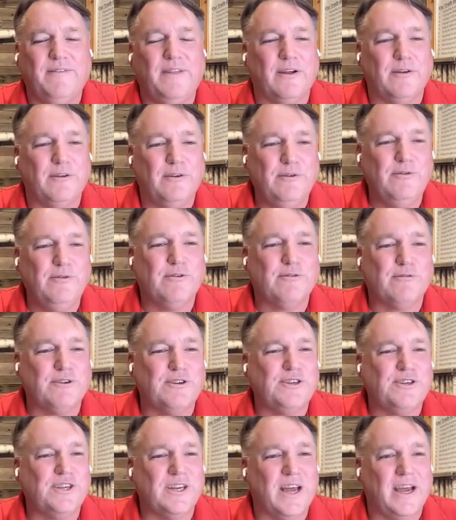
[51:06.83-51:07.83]
of their new
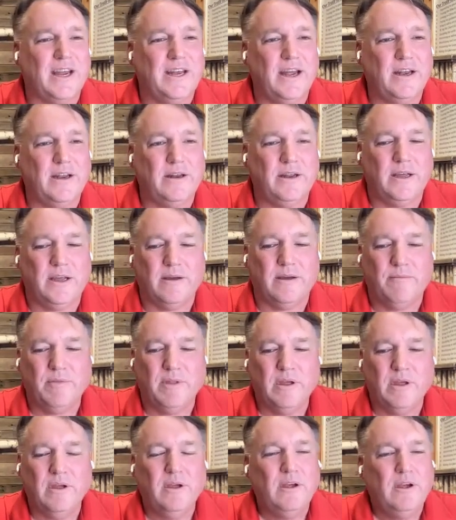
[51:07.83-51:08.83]
Christian identity.
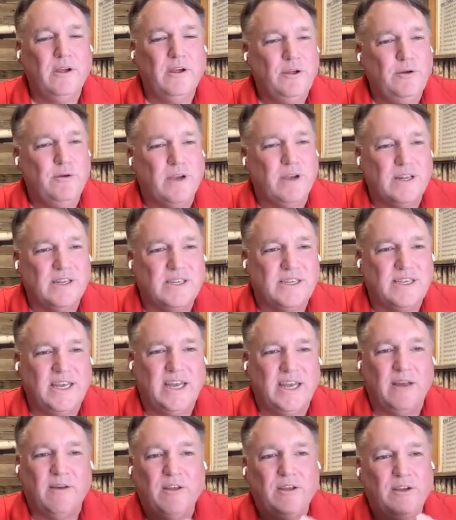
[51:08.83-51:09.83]
You can
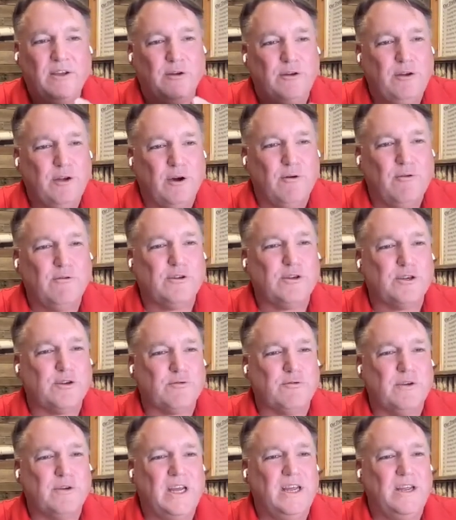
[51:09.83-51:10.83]
see you don't
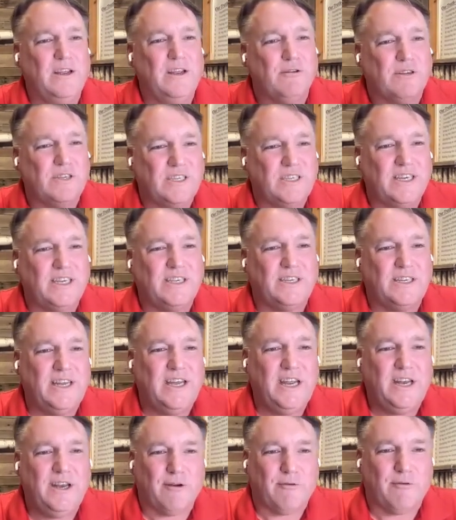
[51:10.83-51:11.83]
treat your
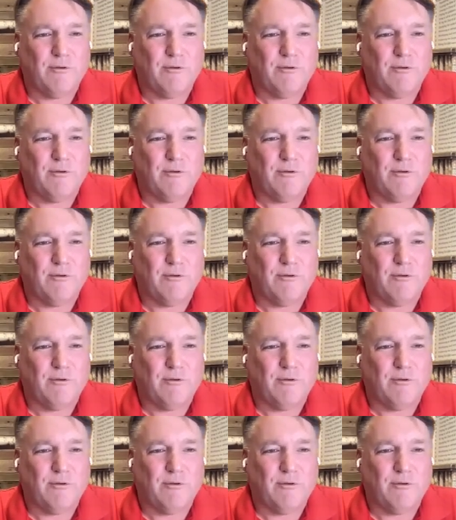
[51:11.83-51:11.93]
16